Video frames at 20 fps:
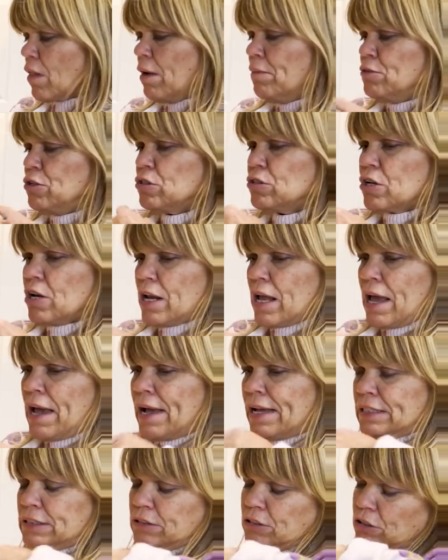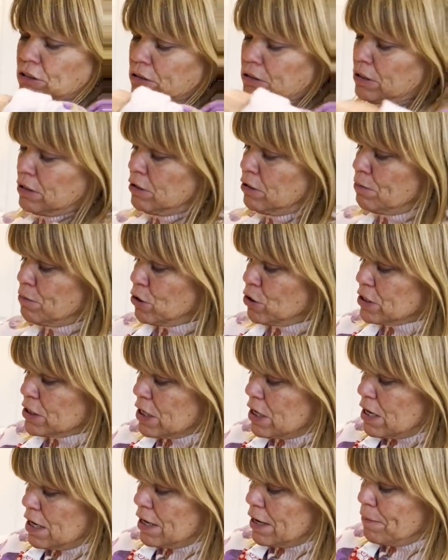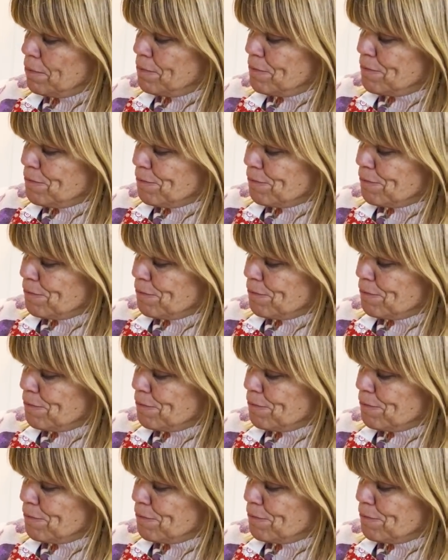I'm just gonna add in just a little more thyme.